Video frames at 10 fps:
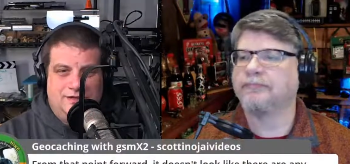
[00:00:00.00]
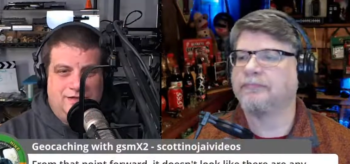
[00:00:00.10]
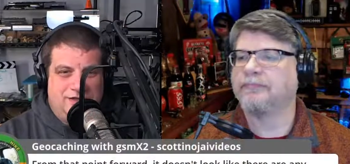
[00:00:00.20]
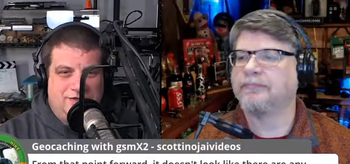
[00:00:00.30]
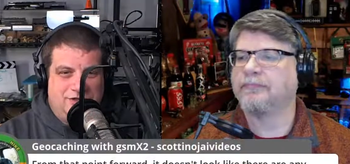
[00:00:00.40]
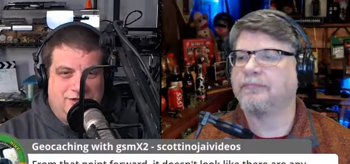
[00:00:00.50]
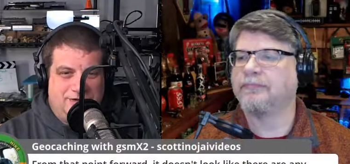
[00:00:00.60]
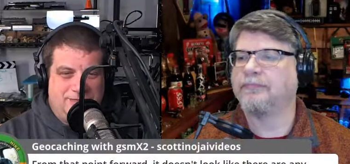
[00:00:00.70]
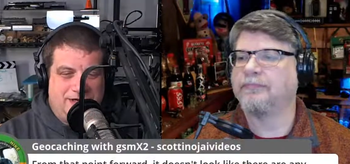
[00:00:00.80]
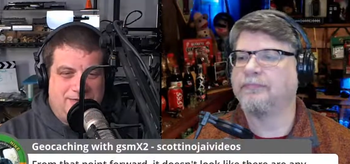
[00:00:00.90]
Speaker 1: Yeah, and
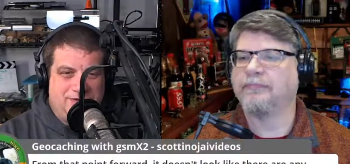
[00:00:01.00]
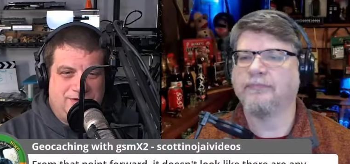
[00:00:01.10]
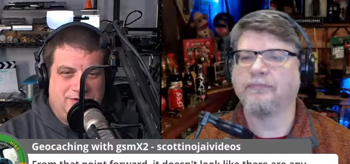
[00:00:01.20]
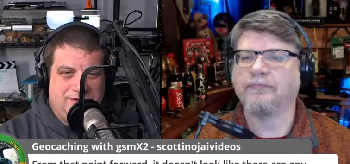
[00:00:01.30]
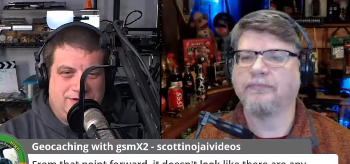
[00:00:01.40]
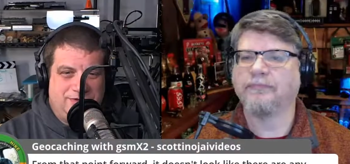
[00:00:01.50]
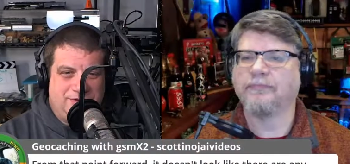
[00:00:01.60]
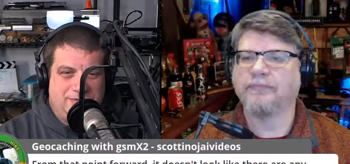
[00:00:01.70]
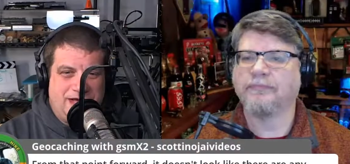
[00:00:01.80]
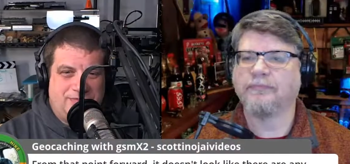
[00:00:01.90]
GSM Times 2 says
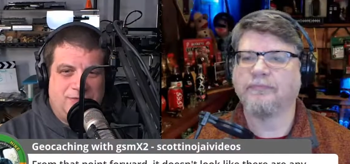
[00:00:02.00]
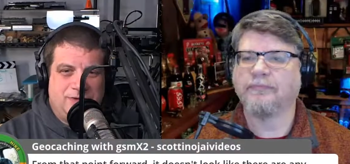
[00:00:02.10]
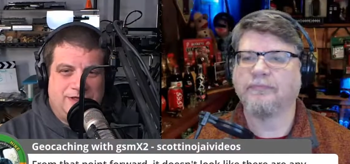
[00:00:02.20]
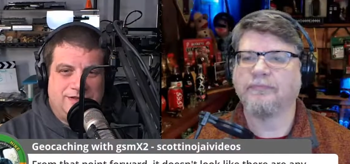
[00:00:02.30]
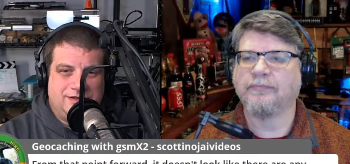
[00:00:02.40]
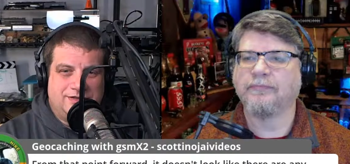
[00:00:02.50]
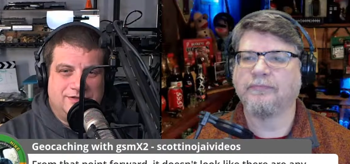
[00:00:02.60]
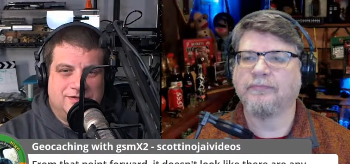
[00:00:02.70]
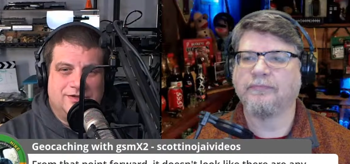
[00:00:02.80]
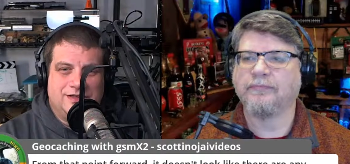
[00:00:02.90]
from that point, it
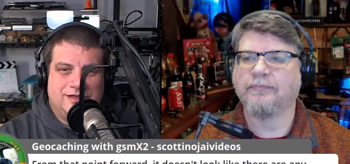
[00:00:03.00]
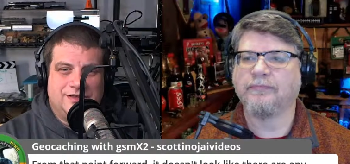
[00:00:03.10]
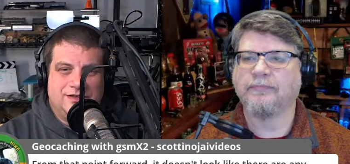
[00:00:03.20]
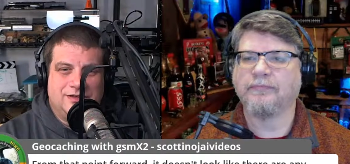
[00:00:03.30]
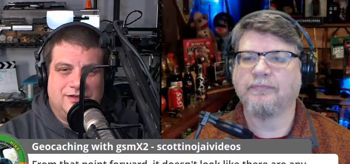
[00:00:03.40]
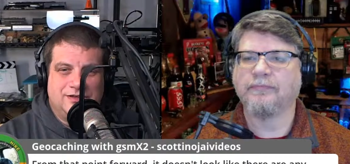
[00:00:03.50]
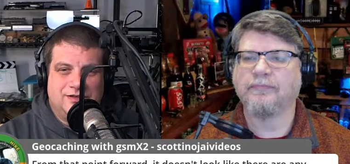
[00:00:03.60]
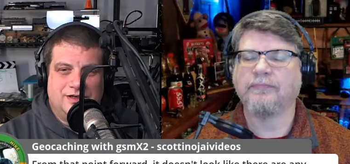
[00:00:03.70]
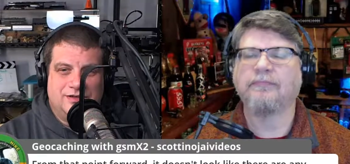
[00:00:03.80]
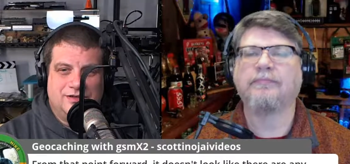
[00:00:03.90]
doesn't look like there
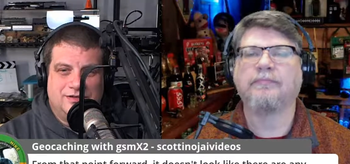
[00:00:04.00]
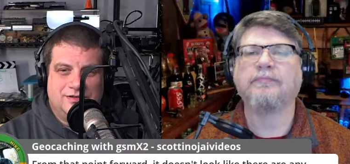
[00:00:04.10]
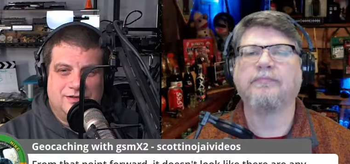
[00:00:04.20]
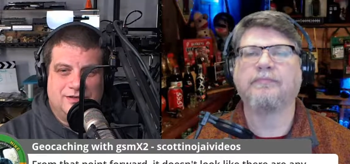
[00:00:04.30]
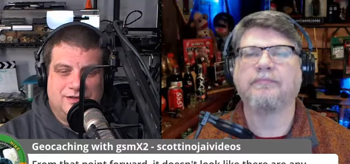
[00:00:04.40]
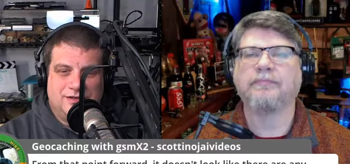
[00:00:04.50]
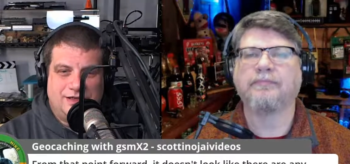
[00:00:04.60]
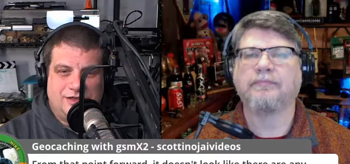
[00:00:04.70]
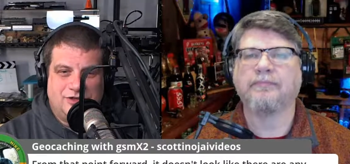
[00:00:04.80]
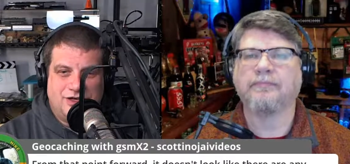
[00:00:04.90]
are uh, uh,
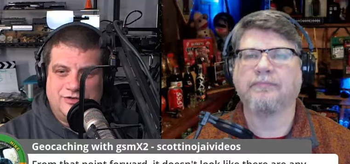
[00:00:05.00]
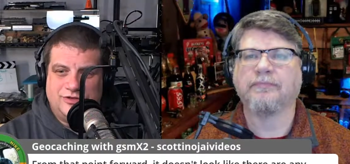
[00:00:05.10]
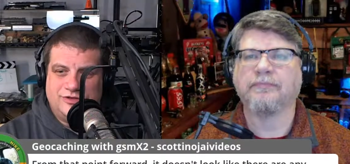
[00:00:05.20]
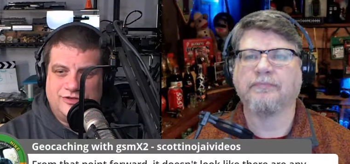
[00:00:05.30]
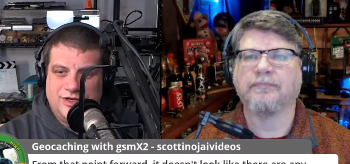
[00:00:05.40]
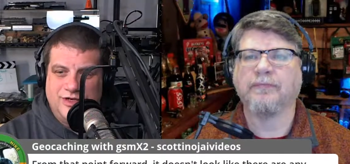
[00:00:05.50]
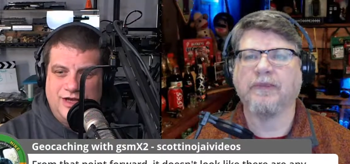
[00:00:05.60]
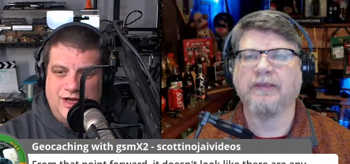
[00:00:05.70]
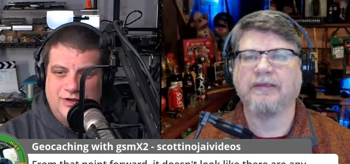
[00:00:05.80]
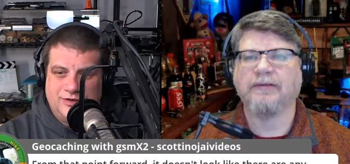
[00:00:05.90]
any changes,
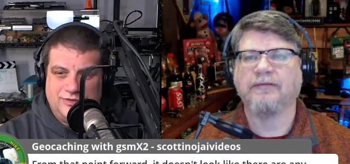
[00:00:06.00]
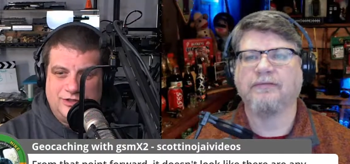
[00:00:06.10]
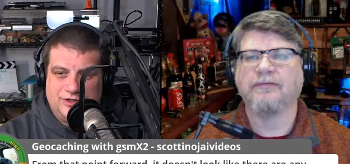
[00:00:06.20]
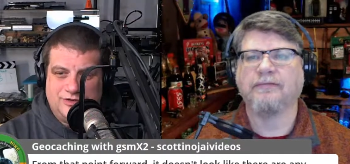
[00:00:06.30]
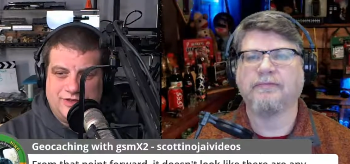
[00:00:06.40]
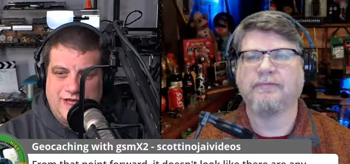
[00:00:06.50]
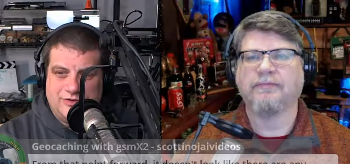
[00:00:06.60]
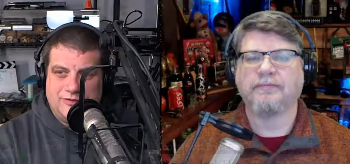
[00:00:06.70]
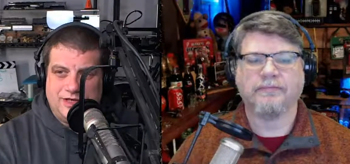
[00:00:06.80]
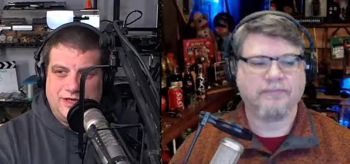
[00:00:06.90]
uh, which is kind
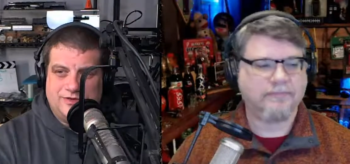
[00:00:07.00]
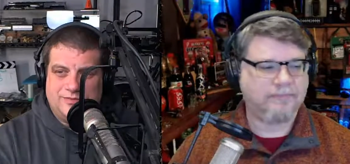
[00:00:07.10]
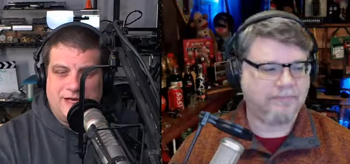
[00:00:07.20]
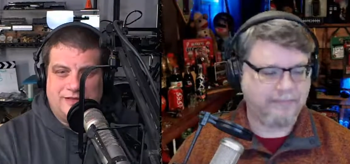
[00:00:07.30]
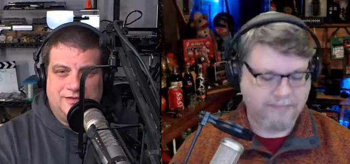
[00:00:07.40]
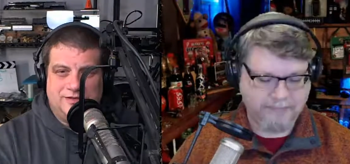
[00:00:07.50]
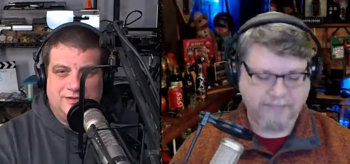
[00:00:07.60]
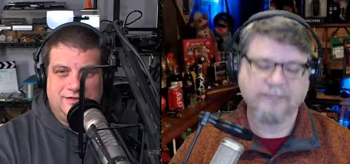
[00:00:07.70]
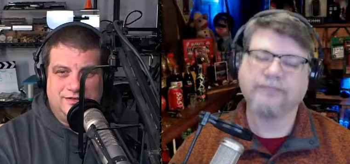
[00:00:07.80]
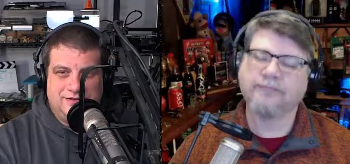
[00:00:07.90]
of what I expected.
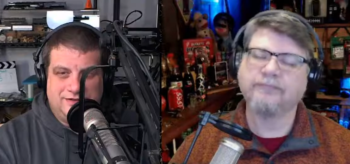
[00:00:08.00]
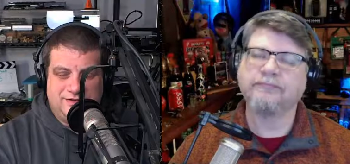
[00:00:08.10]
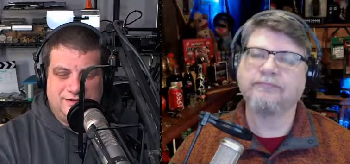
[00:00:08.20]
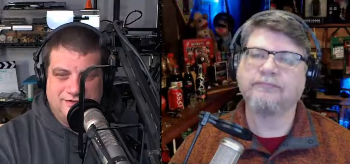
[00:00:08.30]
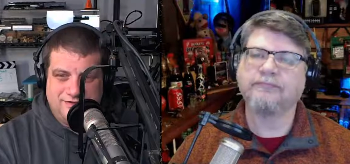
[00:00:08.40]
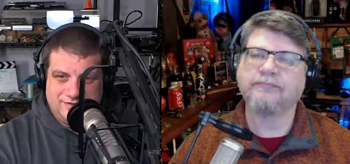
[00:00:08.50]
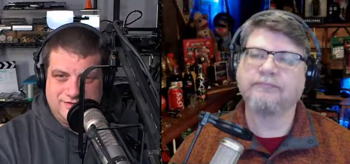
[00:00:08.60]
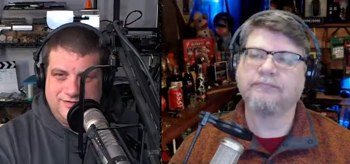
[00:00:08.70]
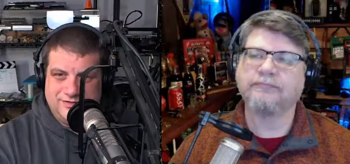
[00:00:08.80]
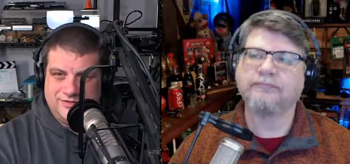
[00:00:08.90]
This
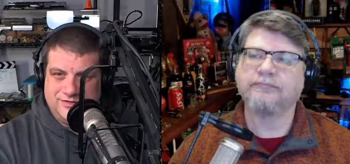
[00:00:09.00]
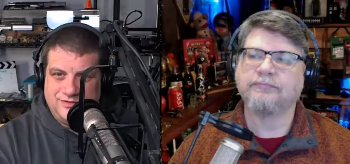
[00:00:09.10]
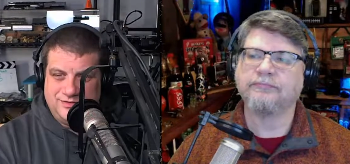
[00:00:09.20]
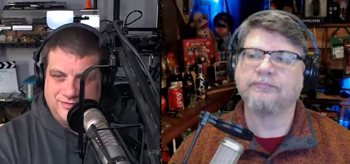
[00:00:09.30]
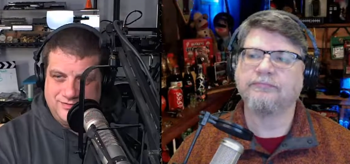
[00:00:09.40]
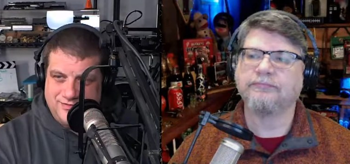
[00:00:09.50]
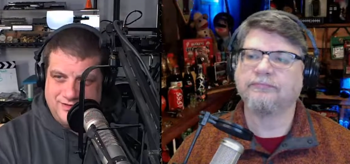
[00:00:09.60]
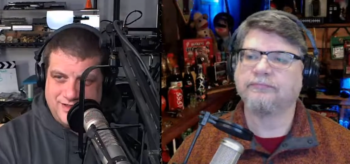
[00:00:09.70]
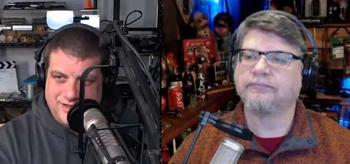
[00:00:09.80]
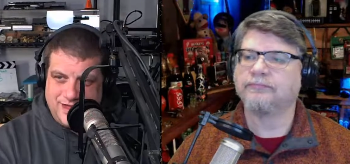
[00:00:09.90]
is
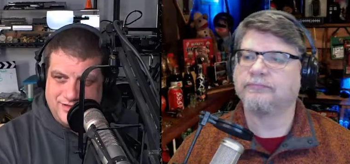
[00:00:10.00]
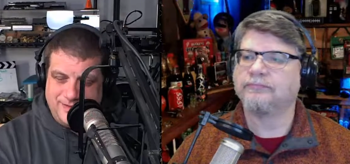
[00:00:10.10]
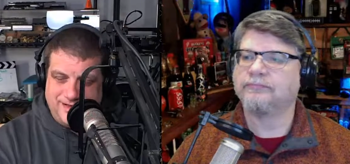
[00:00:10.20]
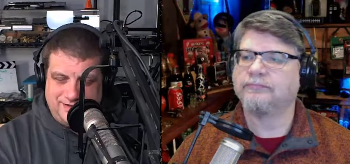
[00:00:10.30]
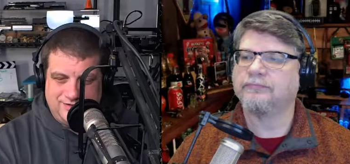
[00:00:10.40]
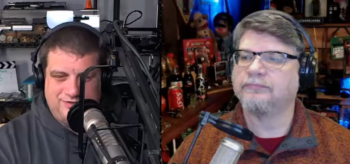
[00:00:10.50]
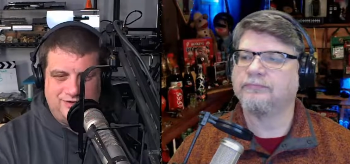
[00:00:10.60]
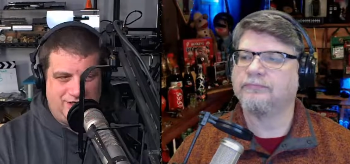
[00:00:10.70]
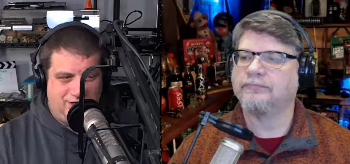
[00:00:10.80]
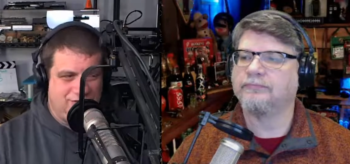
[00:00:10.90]
a cosmetic
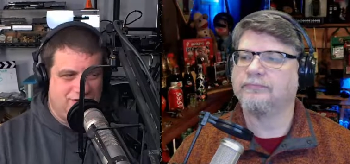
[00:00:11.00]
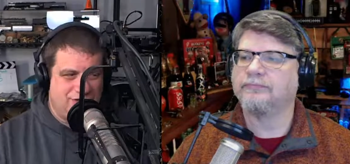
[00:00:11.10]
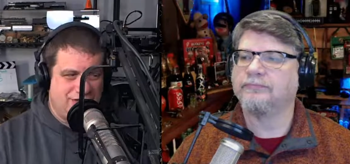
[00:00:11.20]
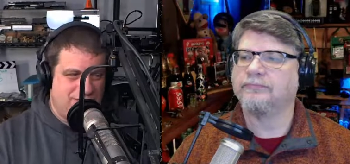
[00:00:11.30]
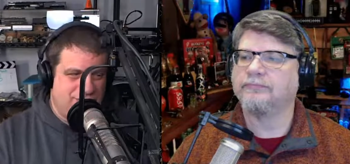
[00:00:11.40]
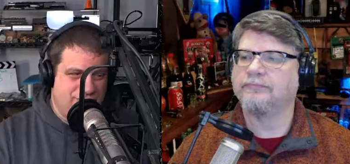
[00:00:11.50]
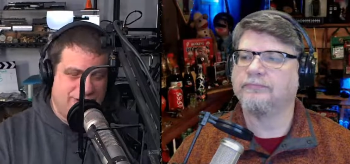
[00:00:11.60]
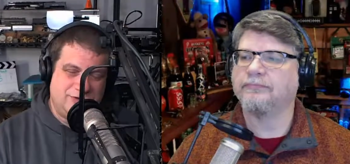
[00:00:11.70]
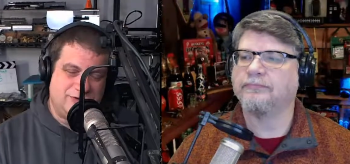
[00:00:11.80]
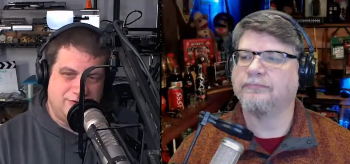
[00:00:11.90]
change that's
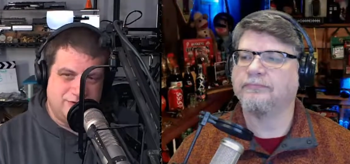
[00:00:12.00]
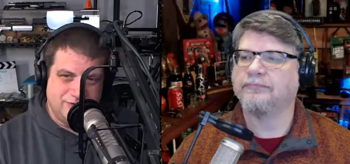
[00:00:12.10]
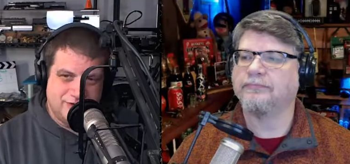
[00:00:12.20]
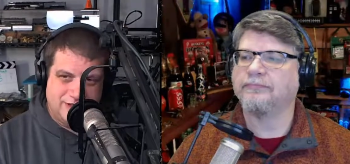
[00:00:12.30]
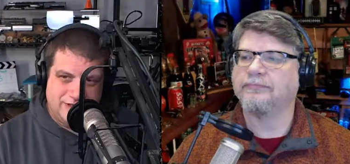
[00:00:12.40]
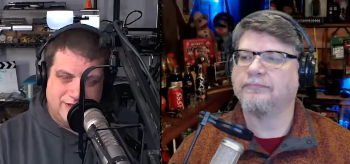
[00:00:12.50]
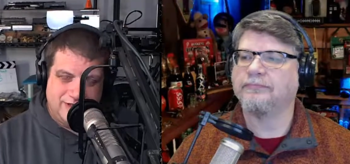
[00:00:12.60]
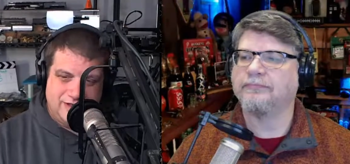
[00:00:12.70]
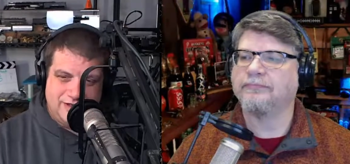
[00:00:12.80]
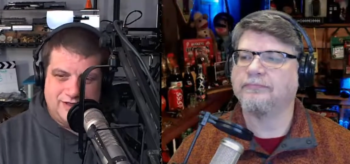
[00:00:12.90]
going to
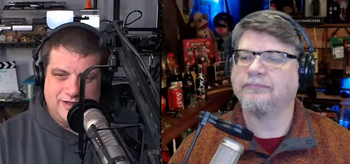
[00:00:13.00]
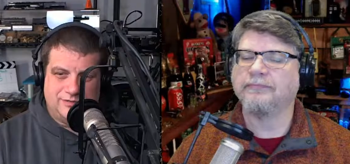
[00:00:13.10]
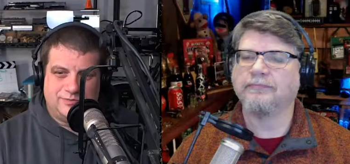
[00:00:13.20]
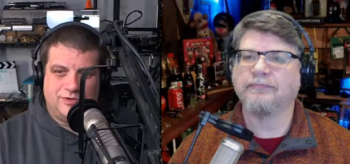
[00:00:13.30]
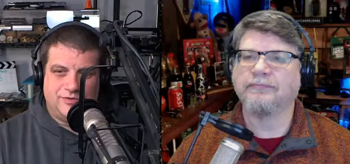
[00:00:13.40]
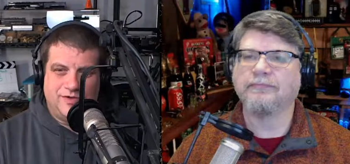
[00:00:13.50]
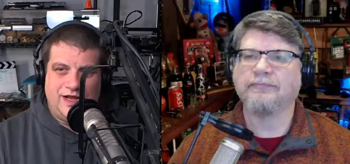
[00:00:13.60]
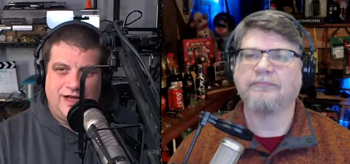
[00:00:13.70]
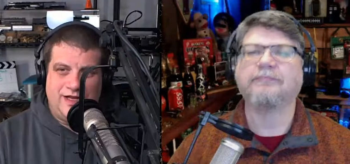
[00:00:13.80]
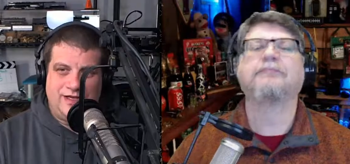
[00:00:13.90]
uh,
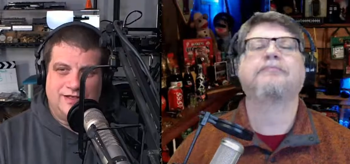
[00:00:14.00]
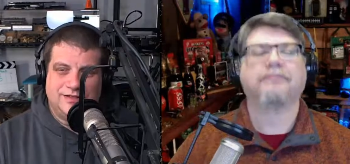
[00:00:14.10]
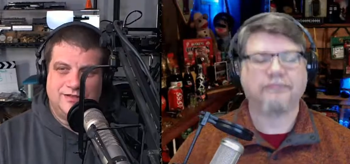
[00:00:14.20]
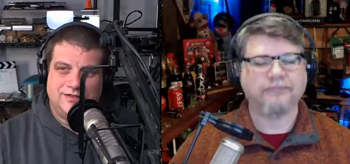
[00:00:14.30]
provide